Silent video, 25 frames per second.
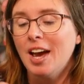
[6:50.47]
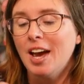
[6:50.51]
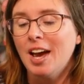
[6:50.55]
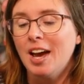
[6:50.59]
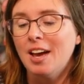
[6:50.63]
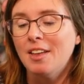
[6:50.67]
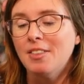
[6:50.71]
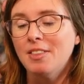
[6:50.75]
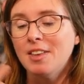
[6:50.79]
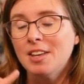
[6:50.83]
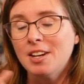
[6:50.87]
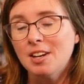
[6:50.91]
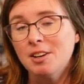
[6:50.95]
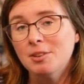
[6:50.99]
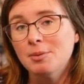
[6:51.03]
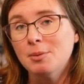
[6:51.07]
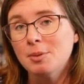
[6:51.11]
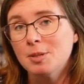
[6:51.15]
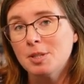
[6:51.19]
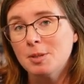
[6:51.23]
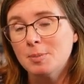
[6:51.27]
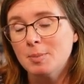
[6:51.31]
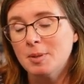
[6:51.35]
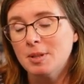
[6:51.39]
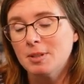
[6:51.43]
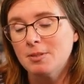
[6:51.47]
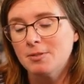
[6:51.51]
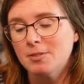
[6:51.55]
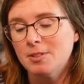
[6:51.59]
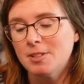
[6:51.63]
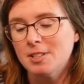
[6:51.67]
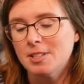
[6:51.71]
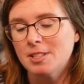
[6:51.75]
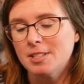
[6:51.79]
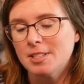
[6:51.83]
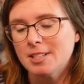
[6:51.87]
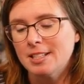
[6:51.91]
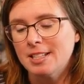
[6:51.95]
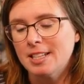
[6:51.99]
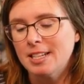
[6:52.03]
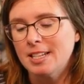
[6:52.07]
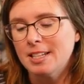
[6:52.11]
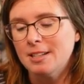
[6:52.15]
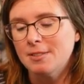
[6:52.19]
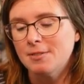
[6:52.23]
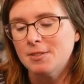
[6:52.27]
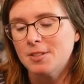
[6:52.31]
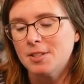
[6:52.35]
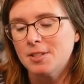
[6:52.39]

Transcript: and then I will split for the sleeves.